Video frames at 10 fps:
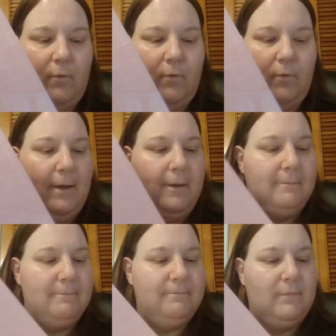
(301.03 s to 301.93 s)
Okay.
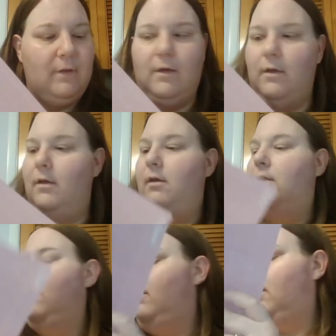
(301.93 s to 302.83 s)

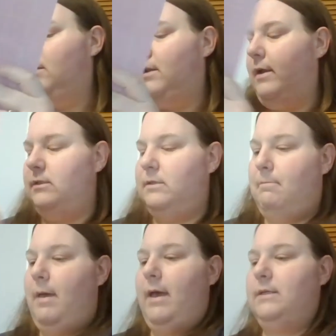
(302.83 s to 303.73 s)
Next
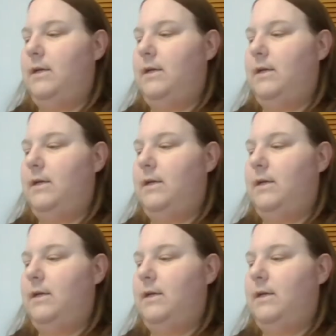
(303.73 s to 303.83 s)
mat I